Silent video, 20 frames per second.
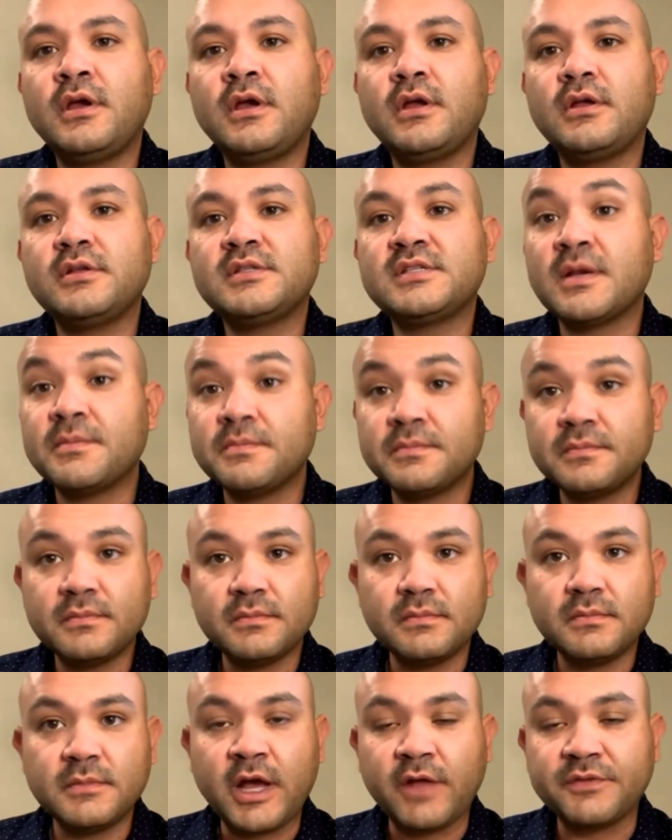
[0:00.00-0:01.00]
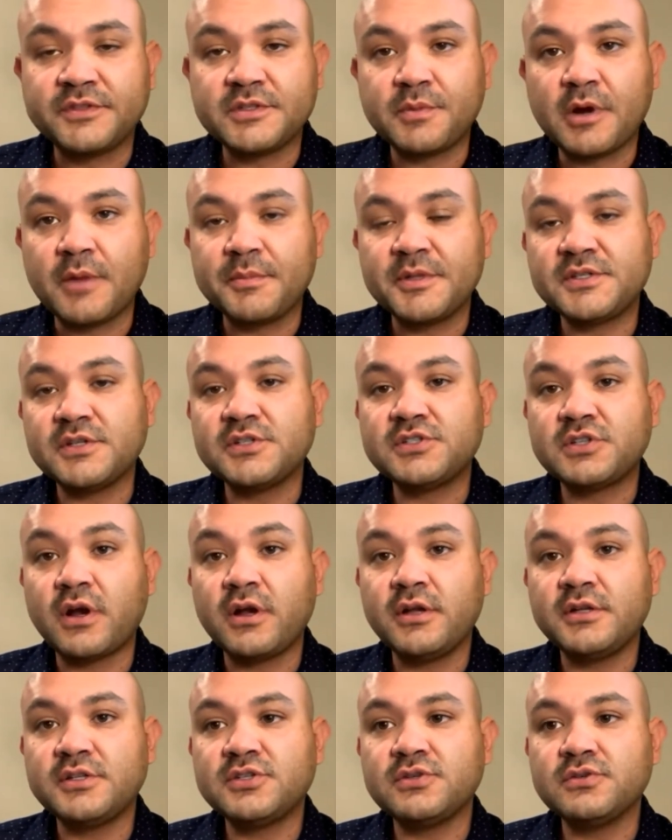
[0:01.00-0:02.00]
some health departments are
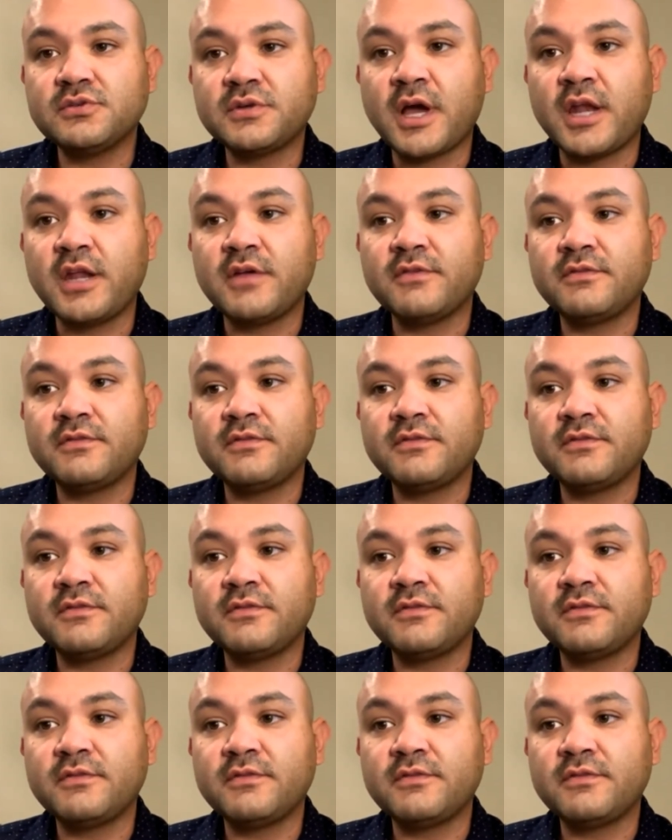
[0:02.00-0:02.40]
starting to kind of